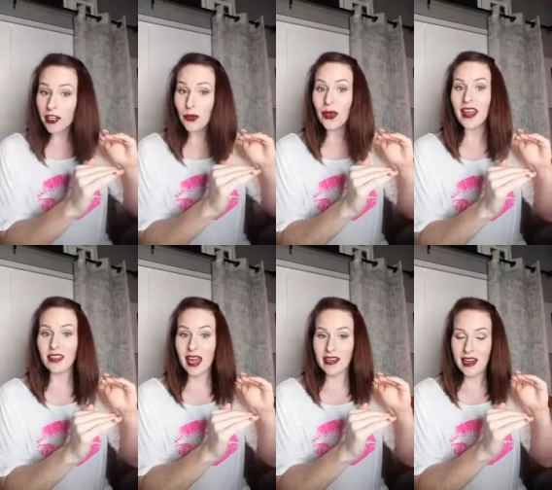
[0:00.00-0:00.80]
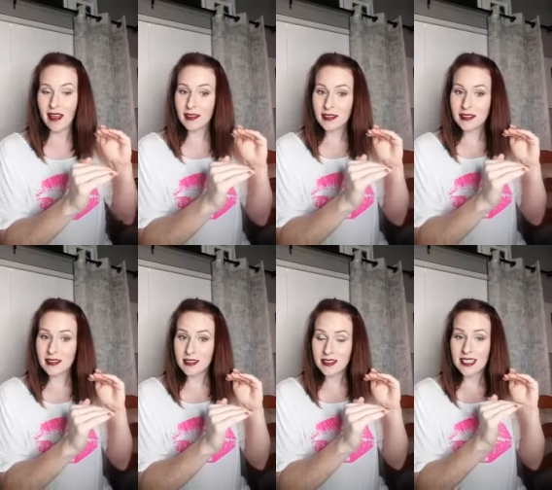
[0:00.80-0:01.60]
you hit that next
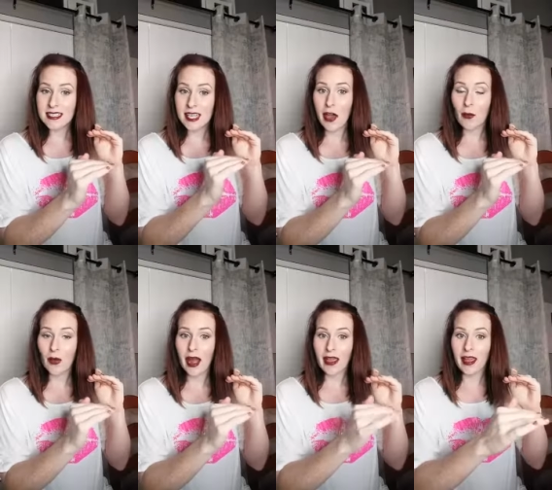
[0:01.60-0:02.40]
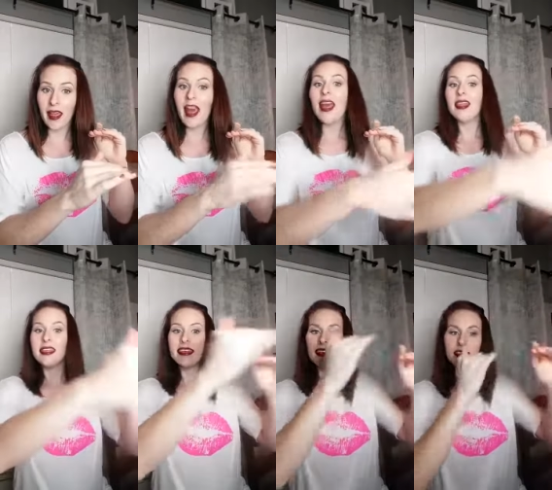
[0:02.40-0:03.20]
discount bracket.
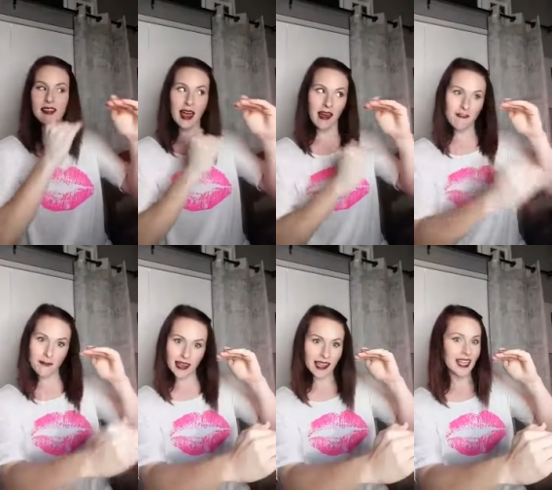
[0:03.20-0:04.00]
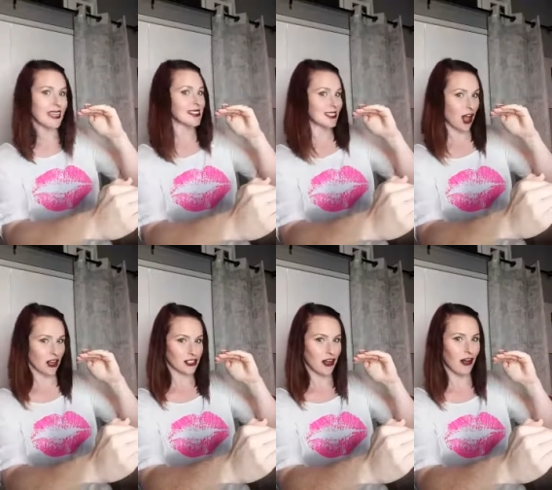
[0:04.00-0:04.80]
Then that money gets knocked
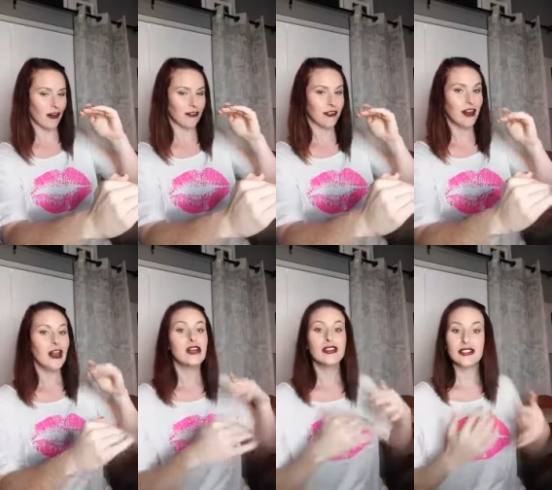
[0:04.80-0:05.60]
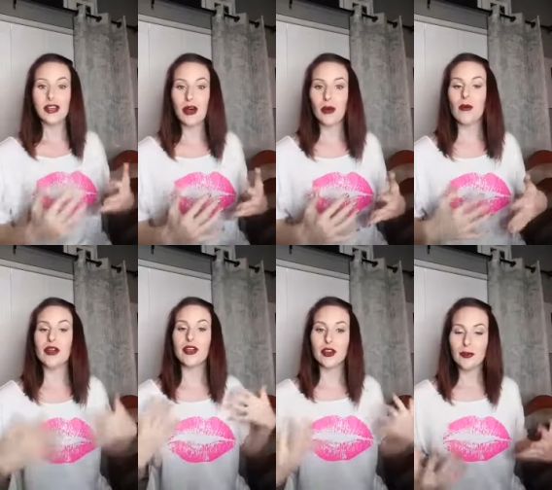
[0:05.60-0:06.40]
off. So when
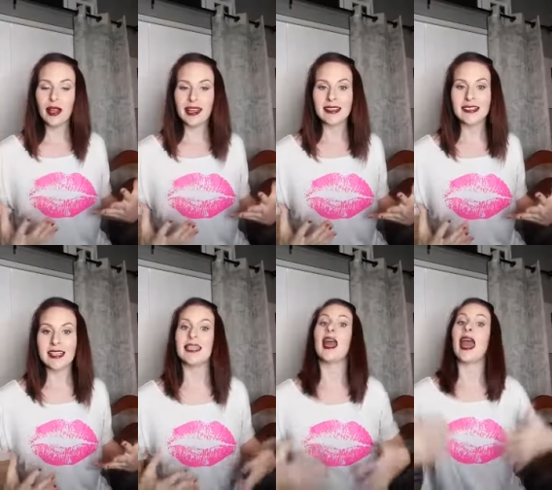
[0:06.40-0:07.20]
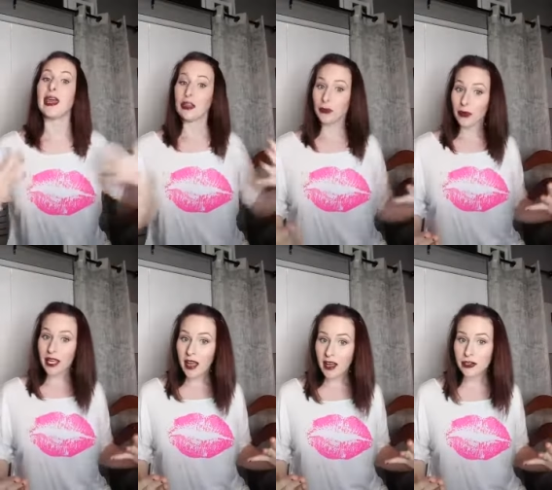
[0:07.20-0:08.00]
you're placing a
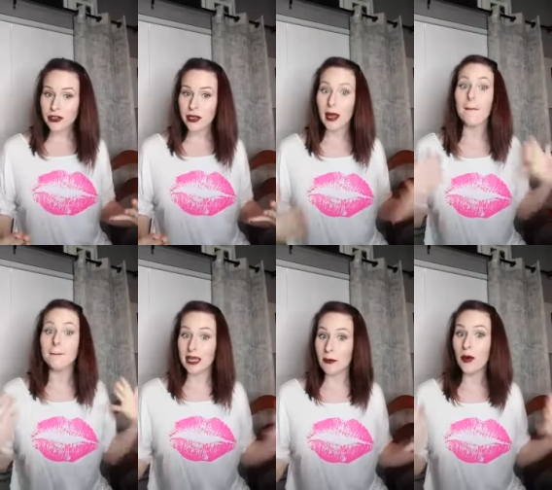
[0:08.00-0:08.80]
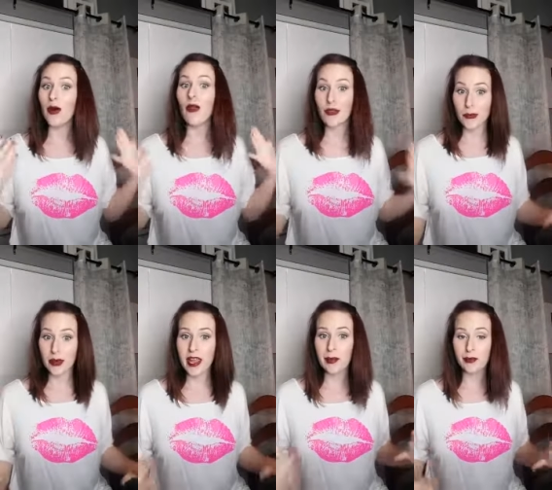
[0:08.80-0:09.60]
minimal
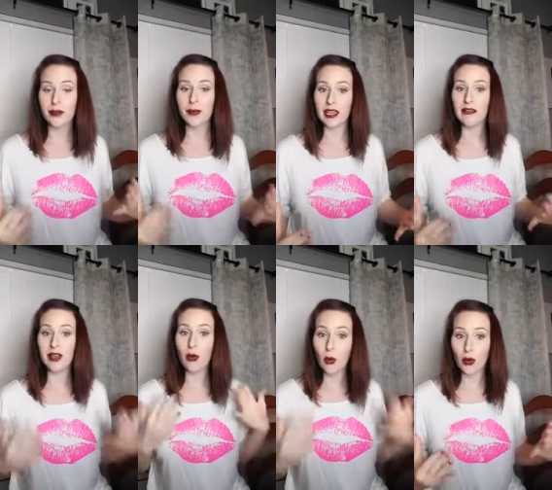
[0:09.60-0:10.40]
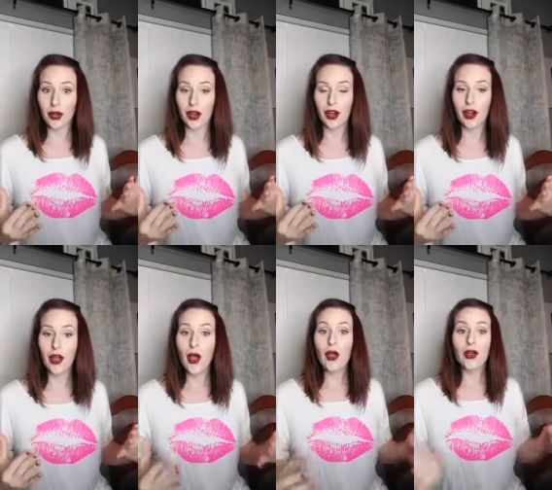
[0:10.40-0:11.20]
300 PV order,
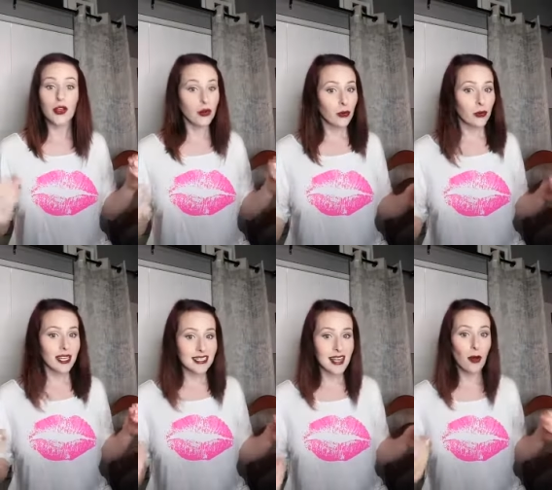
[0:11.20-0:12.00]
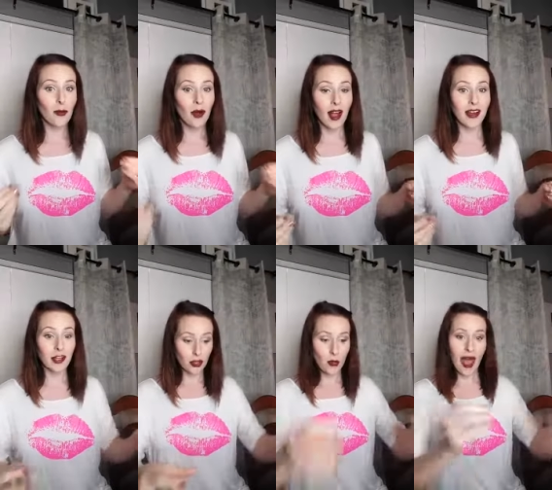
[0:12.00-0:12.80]
your retail product
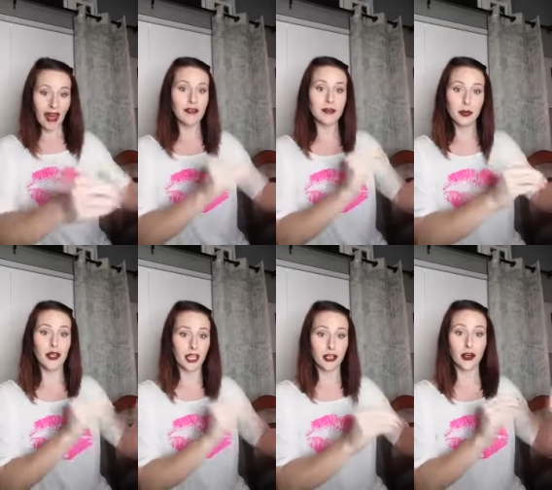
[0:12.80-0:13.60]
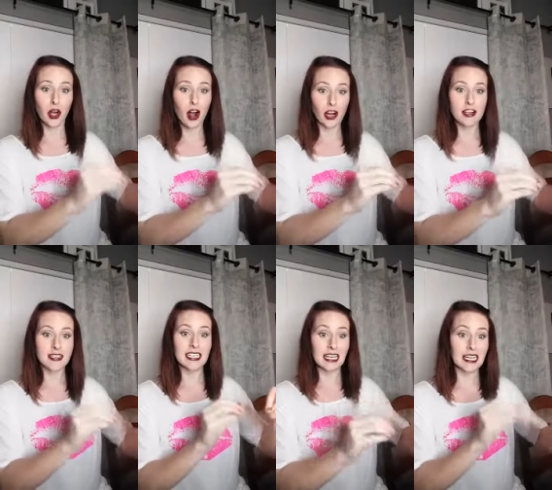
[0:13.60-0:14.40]
you have to put in your cart to
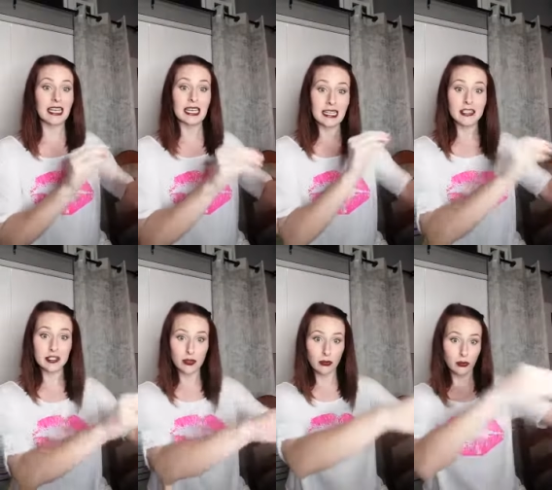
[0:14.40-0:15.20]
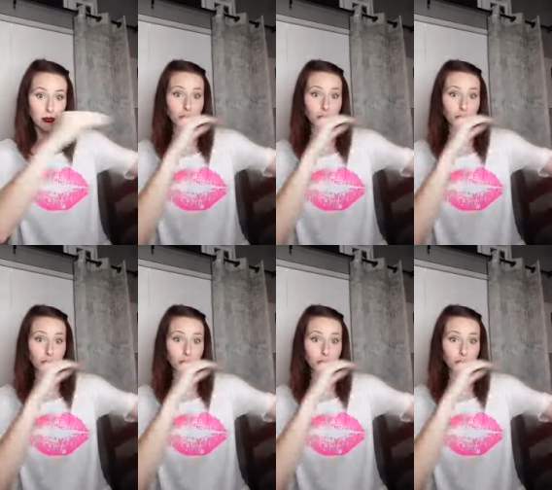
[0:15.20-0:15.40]
get it to